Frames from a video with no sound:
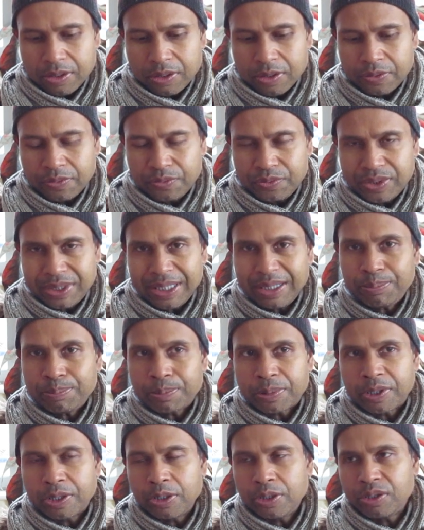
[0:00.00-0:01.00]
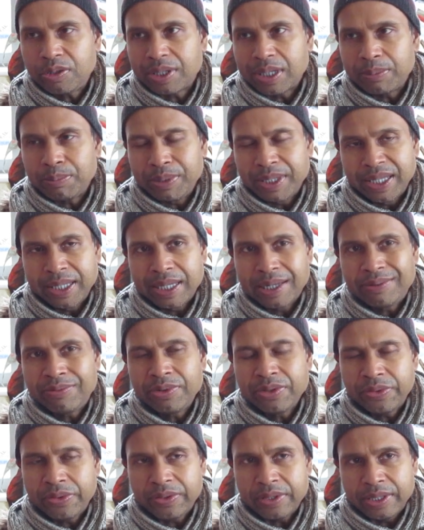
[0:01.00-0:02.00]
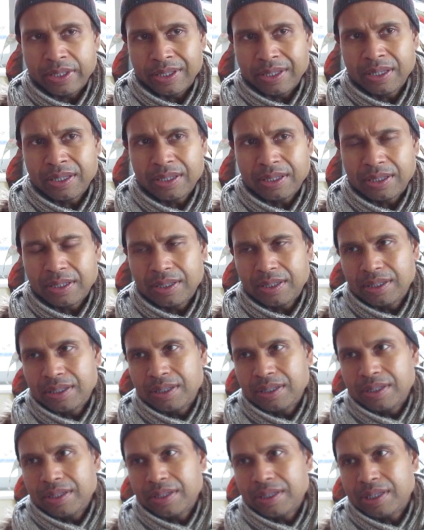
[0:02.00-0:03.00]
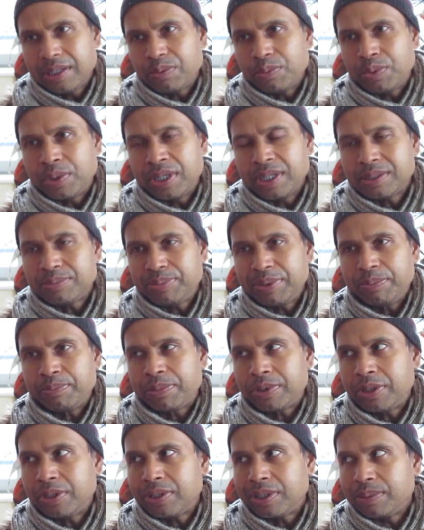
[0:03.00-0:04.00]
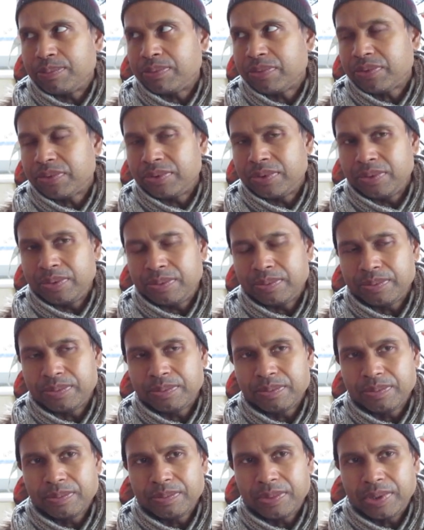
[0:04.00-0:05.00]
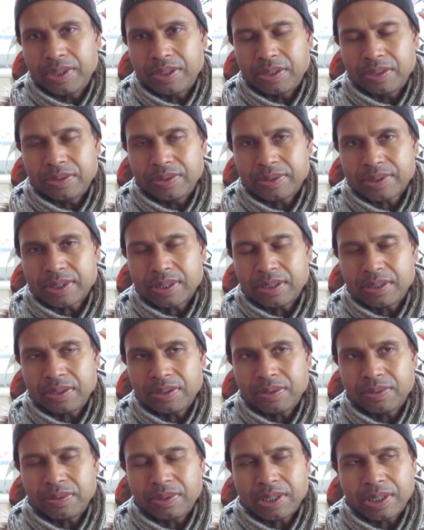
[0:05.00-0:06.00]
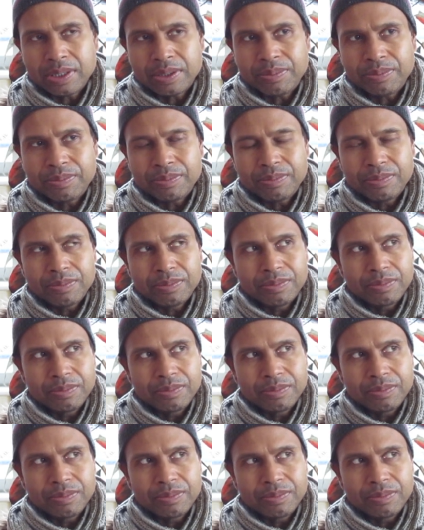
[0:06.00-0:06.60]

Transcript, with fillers: of deprogramming everything that one has been programmed through. You know, so um,